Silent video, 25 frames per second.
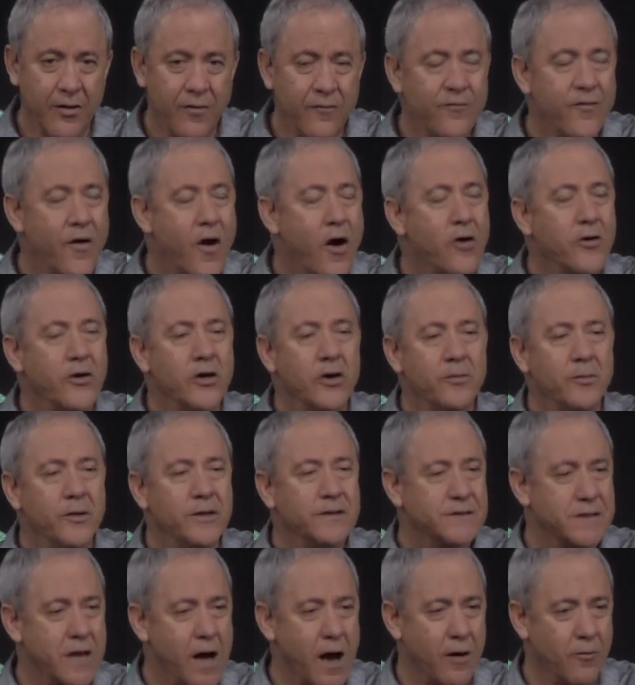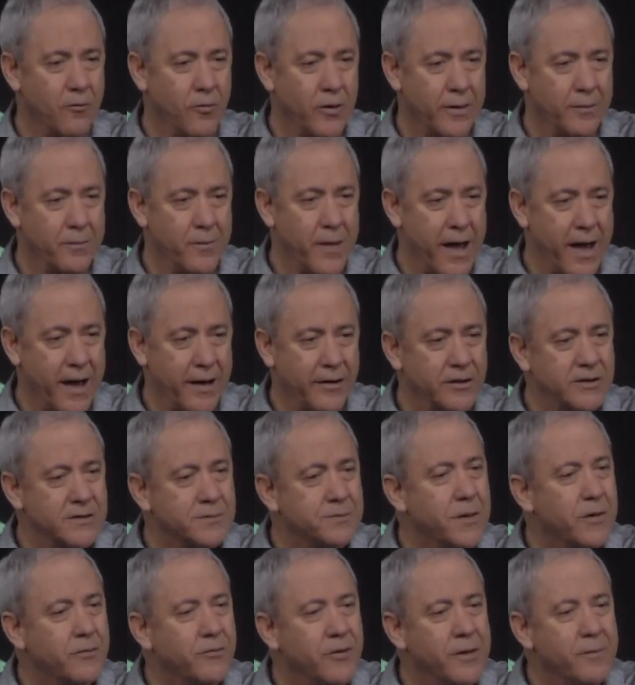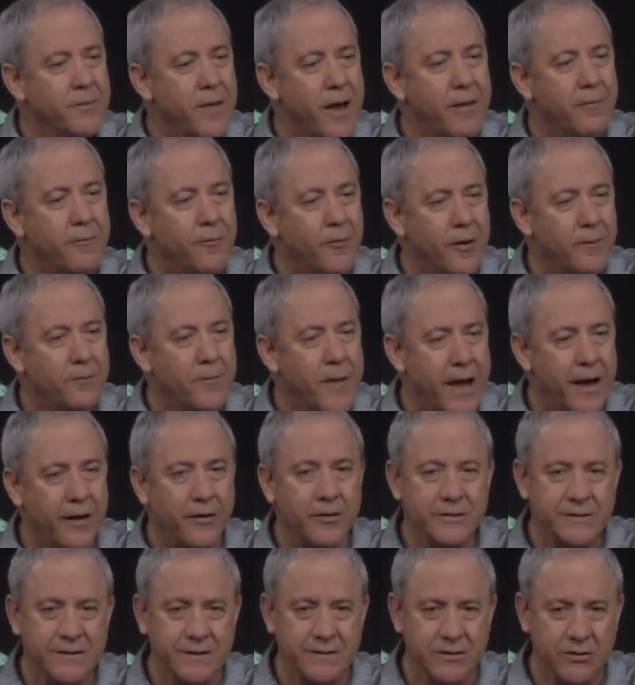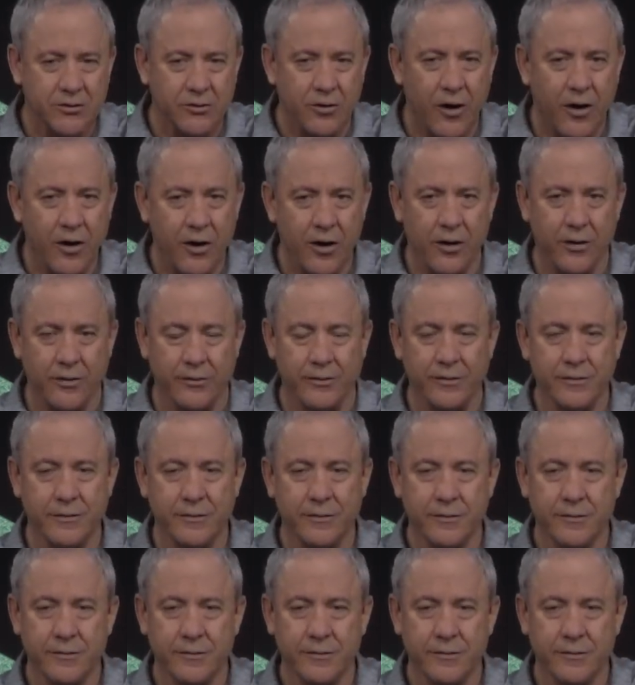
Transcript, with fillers: Volume is not what matters, but what matters is your heart.